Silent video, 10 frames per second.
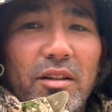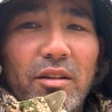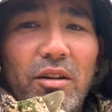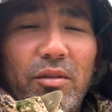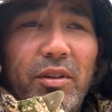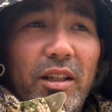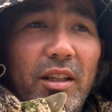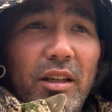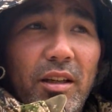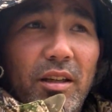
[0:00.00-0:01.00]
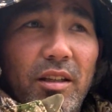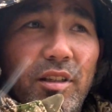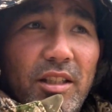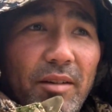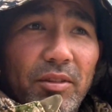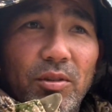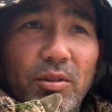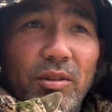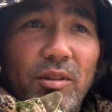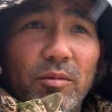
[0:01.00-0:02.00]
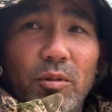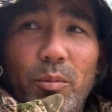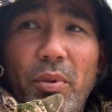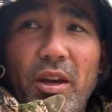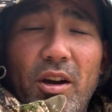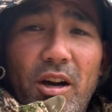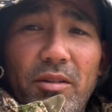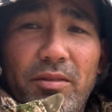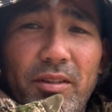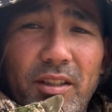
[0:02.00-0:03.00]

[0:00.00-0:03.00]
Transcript: Hopefully this afternoon will pay off.